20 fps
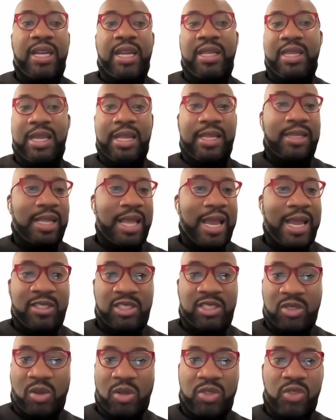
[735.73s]
And
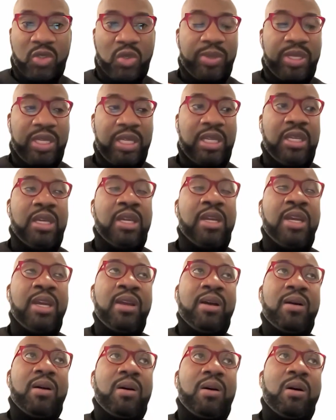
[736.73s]
that's also being
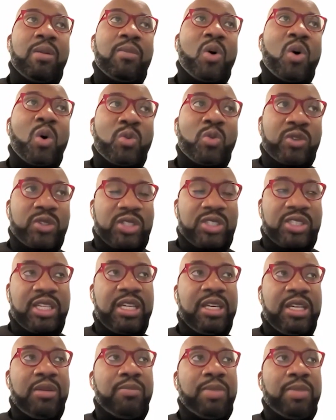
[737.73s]

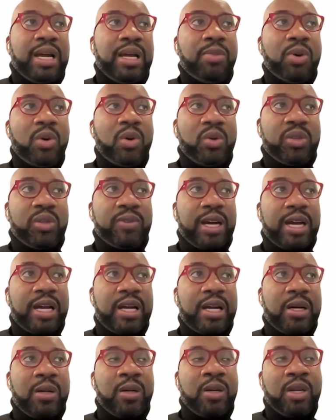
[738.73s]
overseen by both of
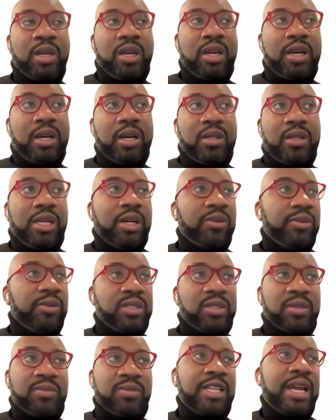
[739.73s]
our
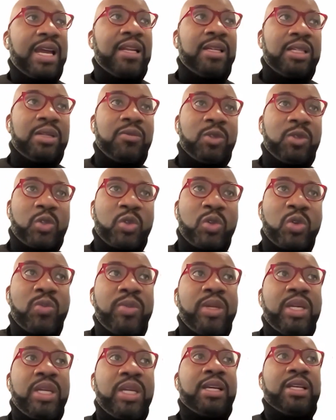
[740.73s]
director of talent and
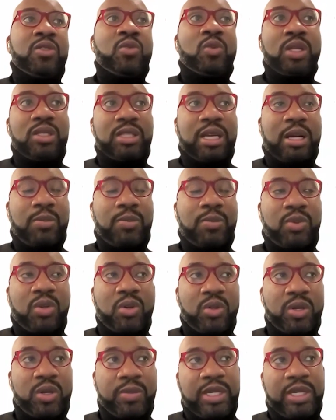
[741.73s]
recruitment, as well as our
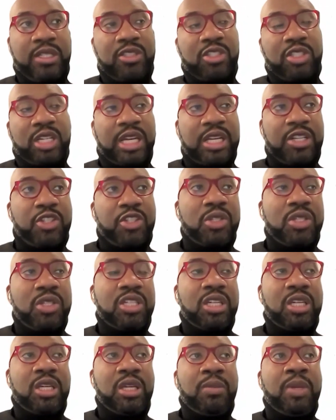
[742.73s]
program and education
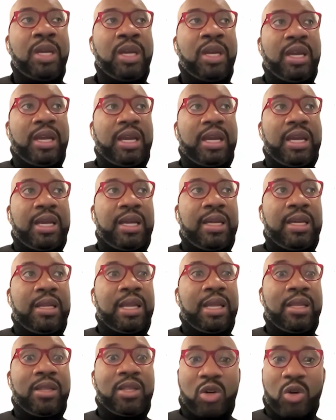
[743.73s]
team and
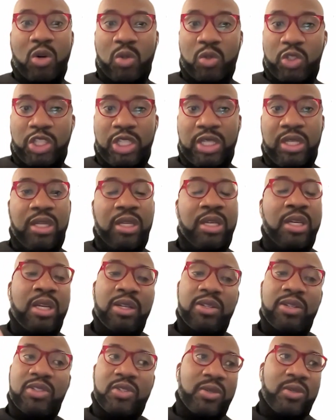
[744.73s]
the coaching.
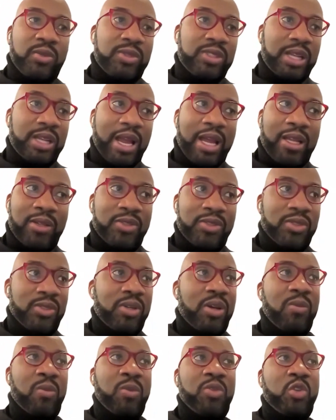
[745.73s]
So scholars are
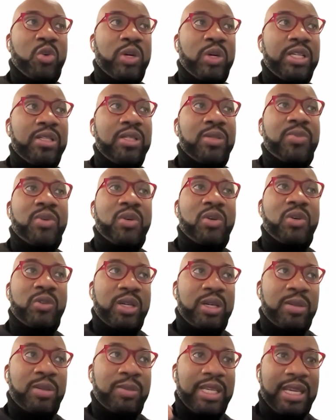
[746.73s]
joining the
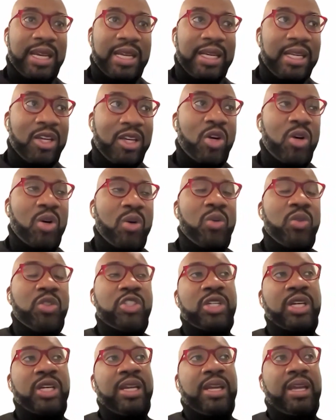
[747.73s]
program, getting
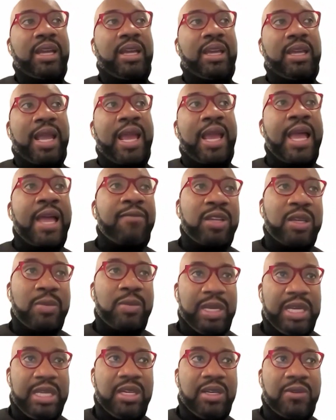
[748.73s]
coached, and having
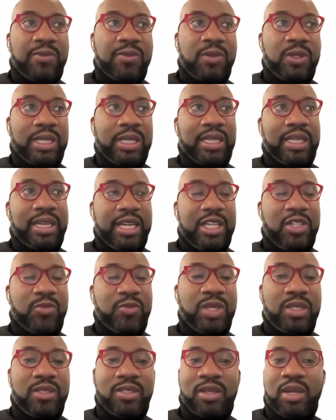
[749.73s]
meaningful
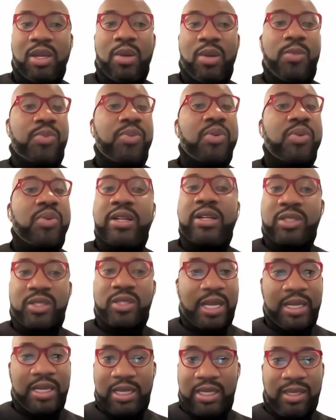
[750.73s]
engagements prior
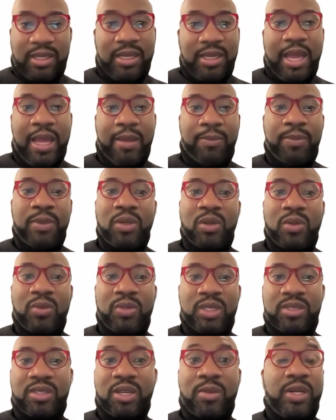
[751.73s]
to anything happening over
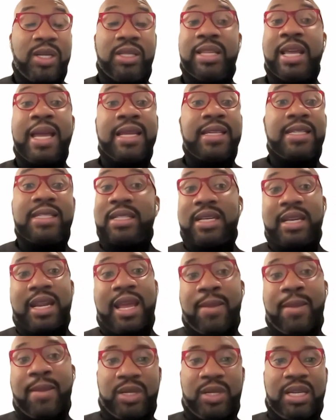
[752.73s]
the summer. And that didn't
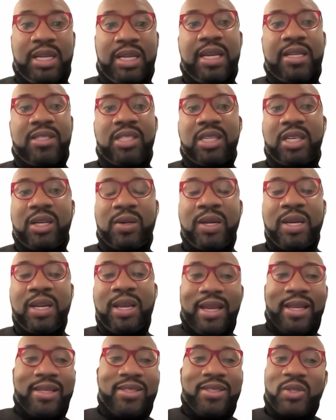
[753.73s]
happen last year.
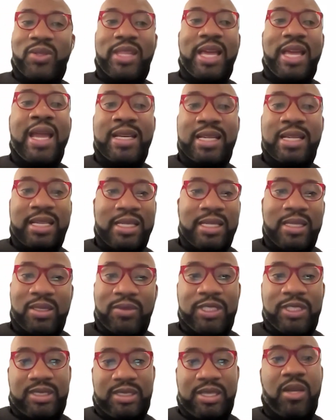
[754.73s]
And so that in and of
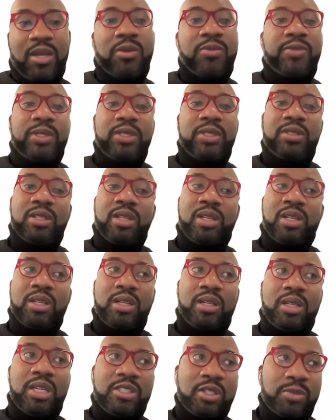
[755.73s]
itself is
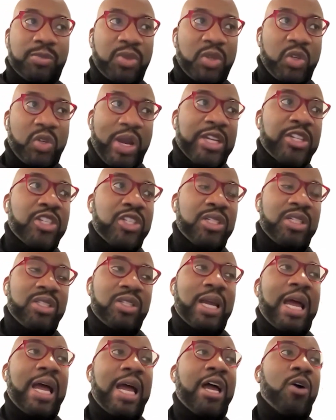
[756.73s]
a progression
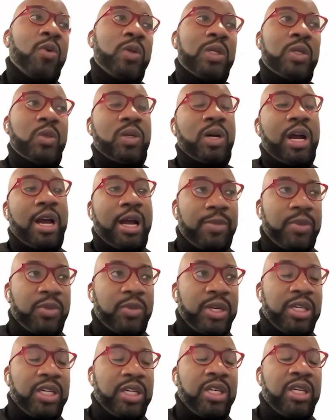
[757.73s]
into how we were
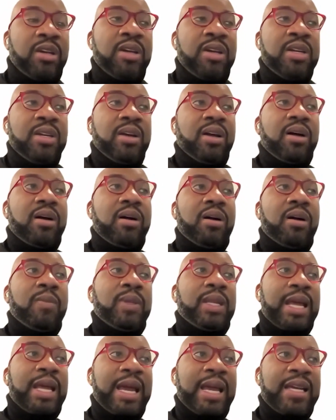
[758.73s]
operating
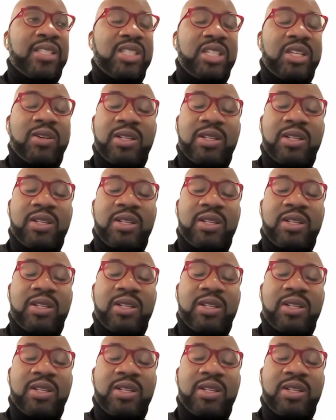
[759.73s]
last year.